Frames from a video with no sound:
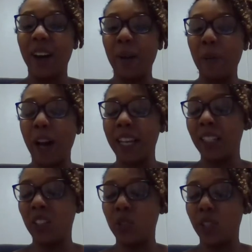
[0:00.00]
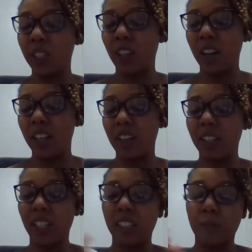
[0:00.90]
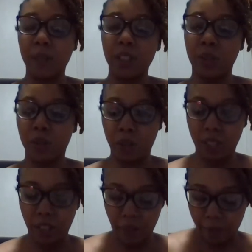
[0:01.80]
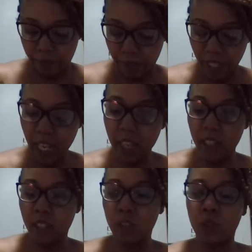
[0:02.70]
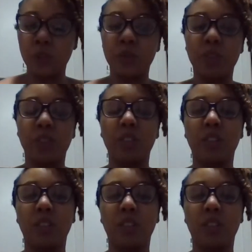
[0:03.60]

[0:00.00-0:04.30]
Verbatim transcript: um, why is this strength card here and the six of pentacles here? Yeah, it's the truth.